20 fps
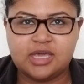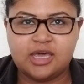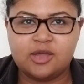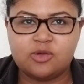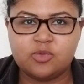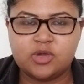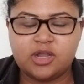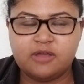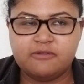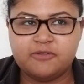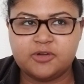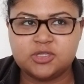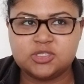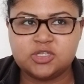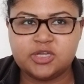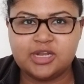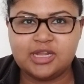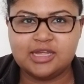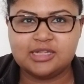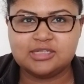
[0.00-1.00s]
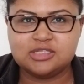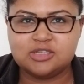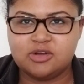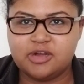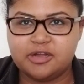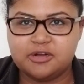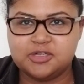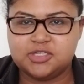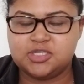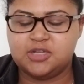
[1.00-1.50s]
And when I first tried to get into your
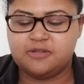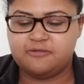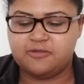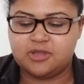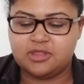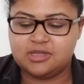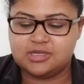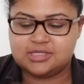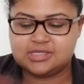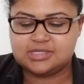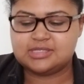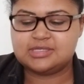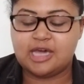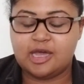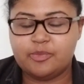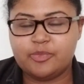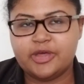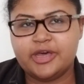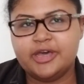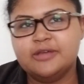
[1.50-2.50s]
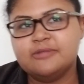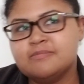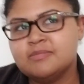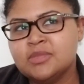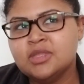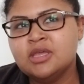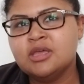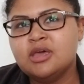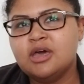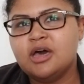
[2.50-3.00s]
energy for this timeline,
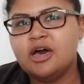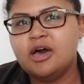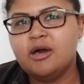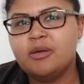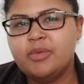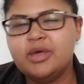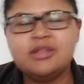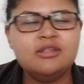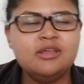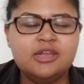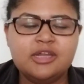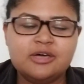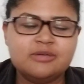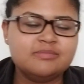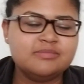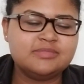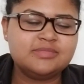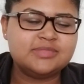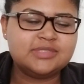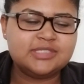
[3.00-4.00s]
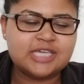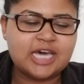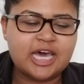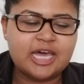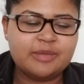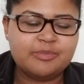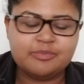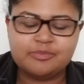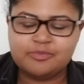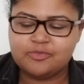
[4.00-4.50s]
um, and you know,
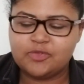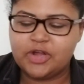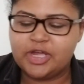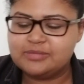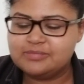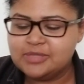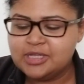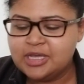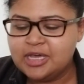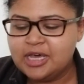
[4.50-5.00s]
time, right?